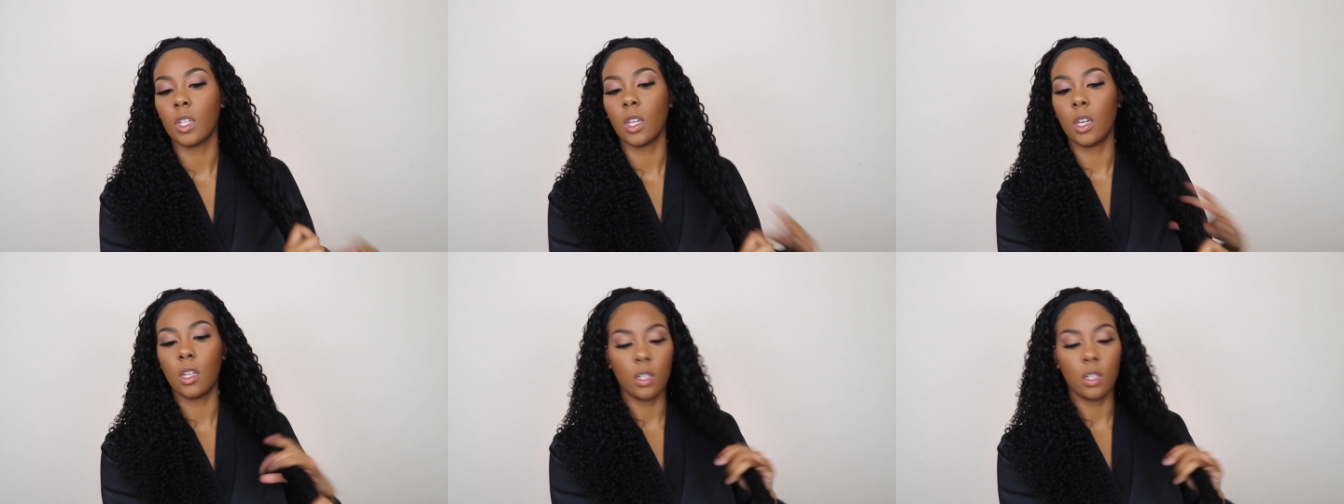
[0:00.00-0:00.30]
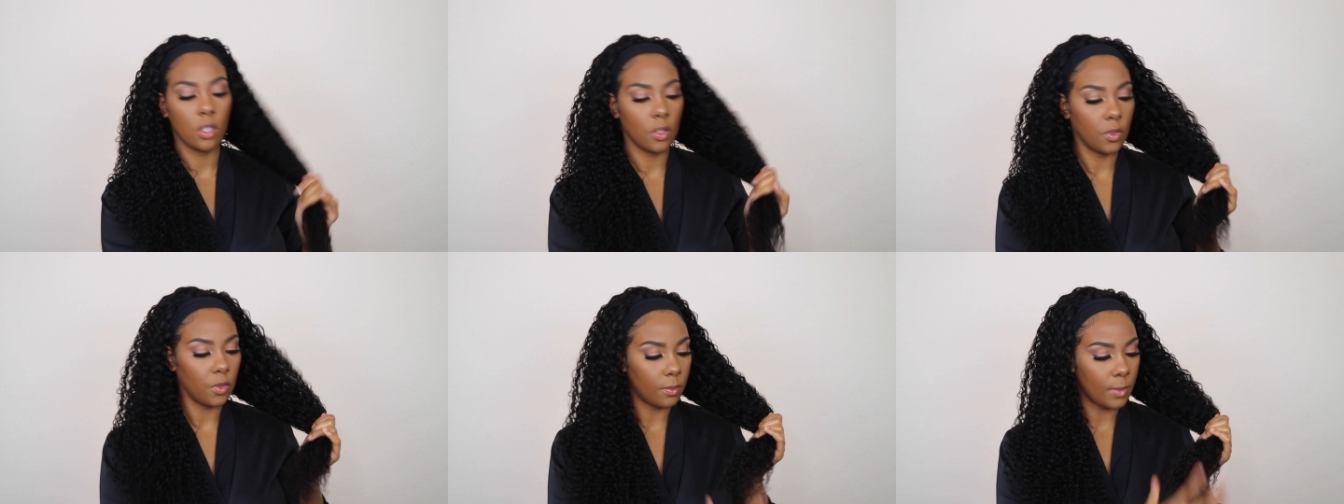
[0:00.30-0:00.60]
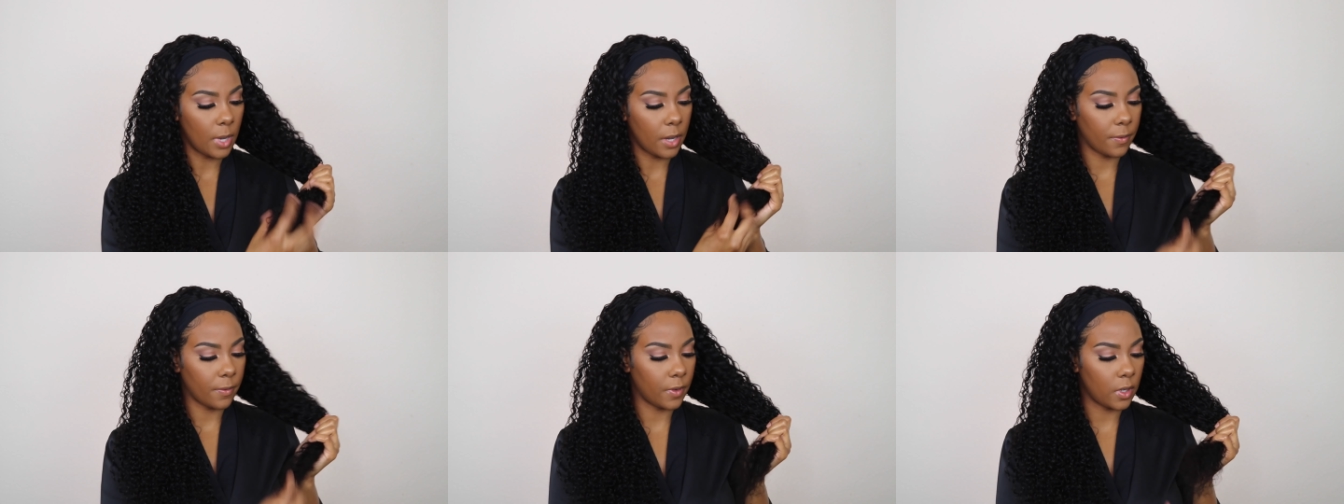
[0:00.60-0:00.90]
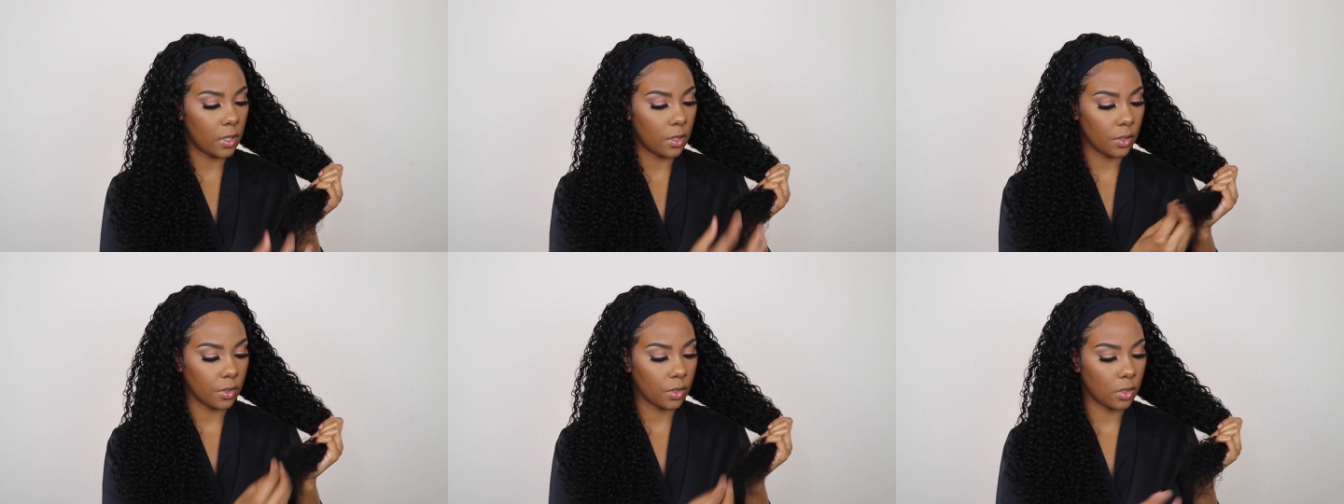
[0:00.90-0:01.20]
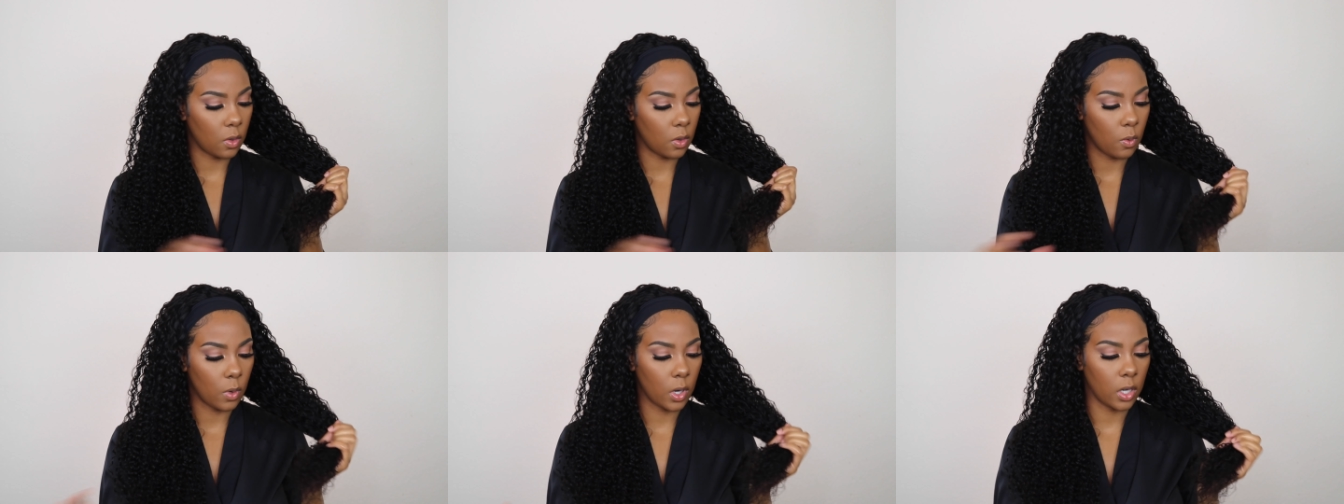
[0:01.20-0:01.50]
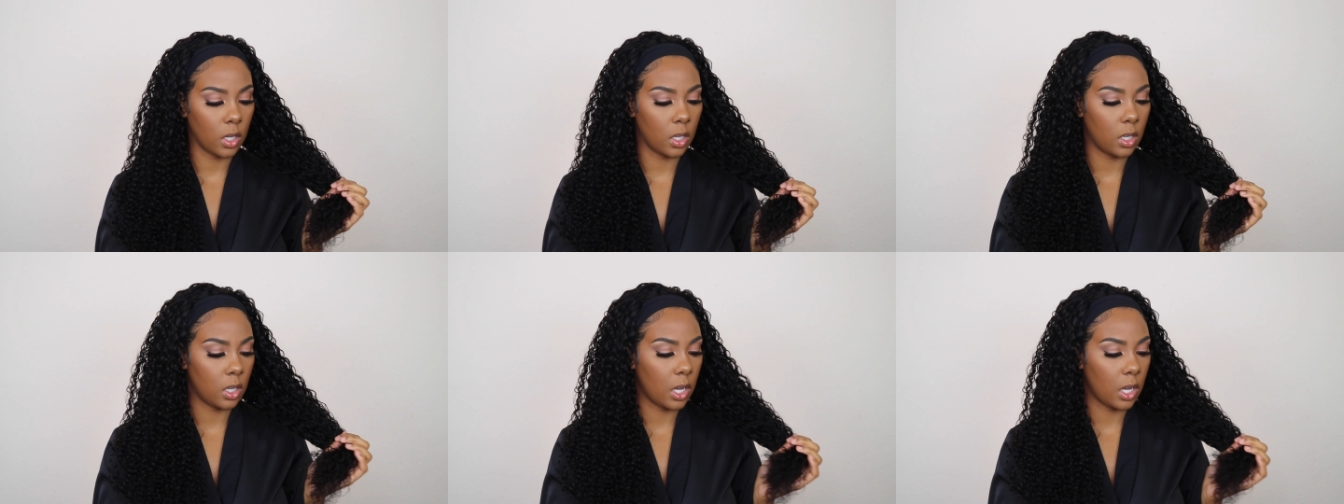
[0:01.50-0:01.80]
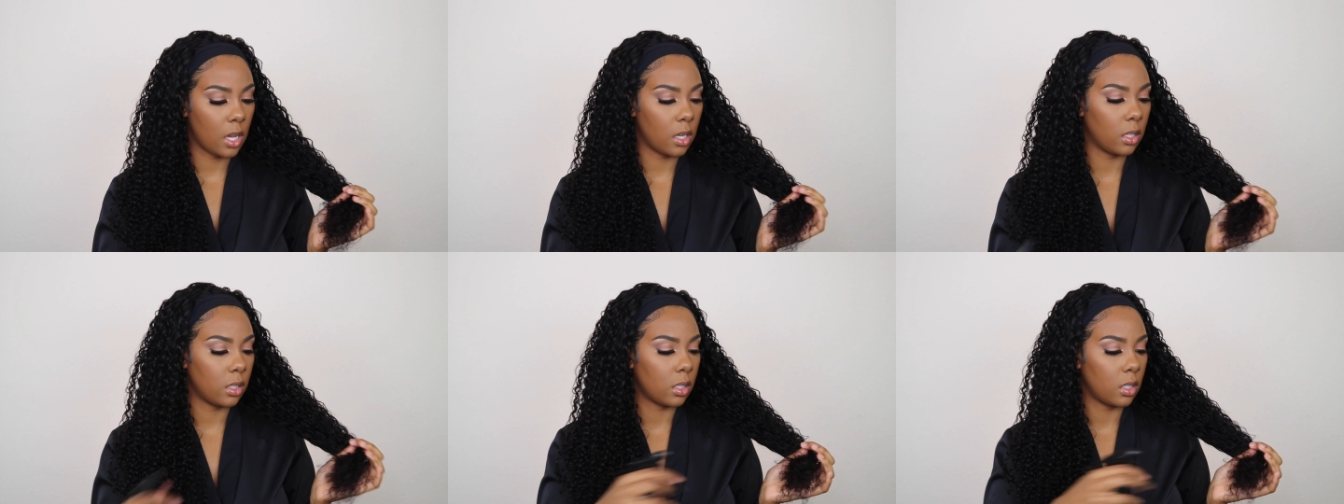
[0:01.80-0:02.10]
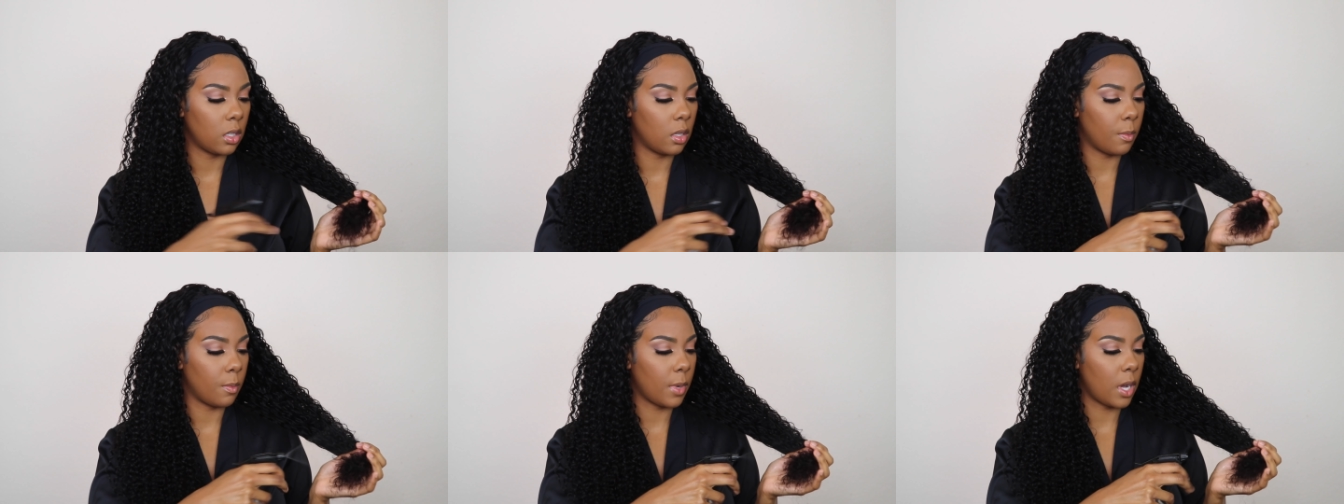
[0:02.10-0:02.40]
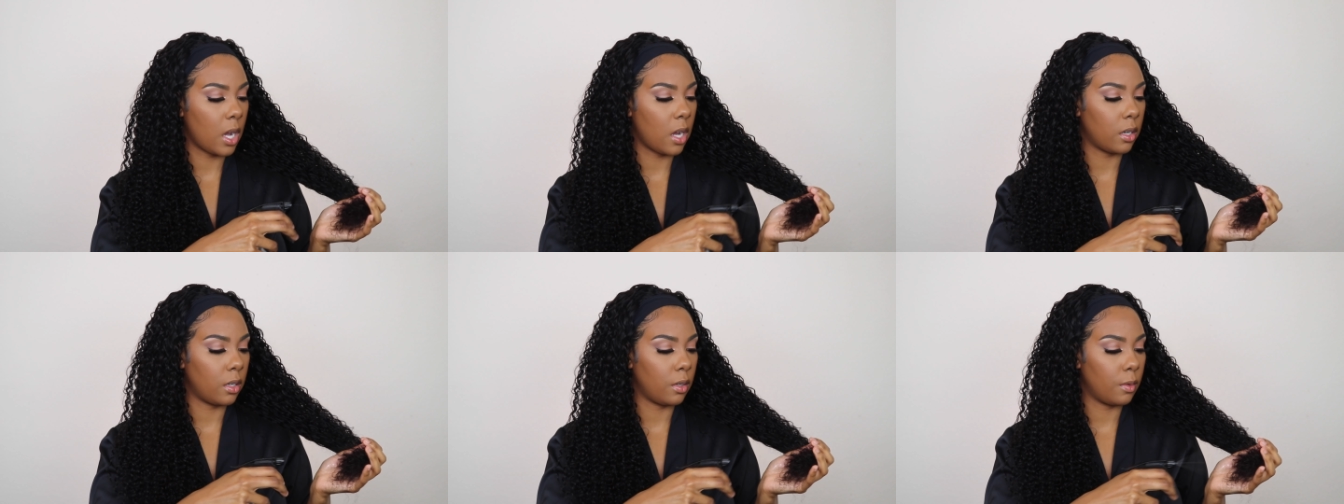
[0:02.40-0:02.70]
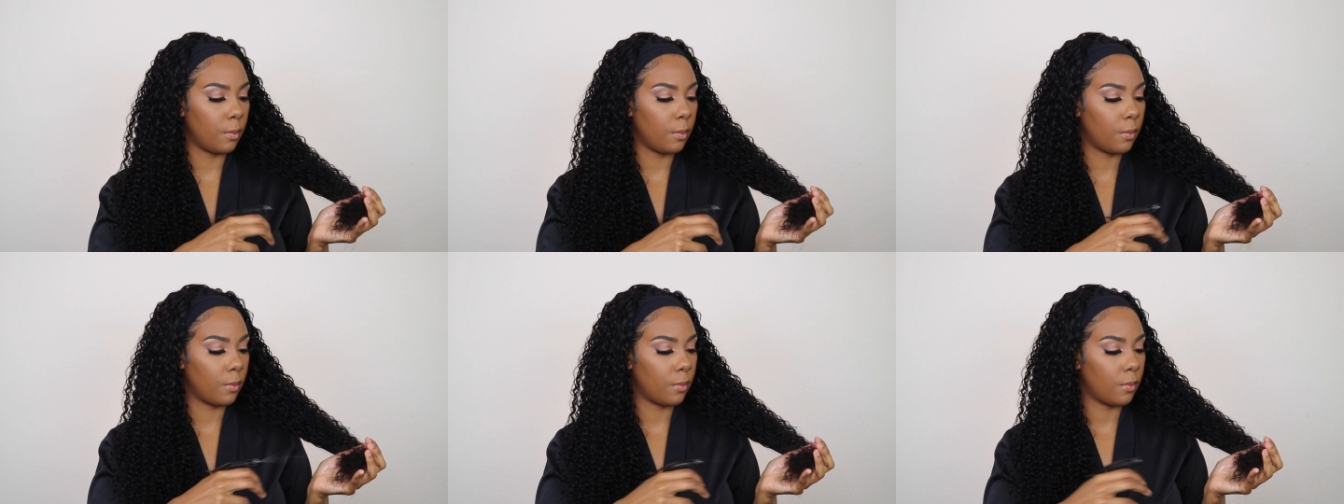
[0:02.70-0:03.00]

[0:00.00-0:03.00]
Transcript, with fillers: of use my fingers to work it down to the bottom.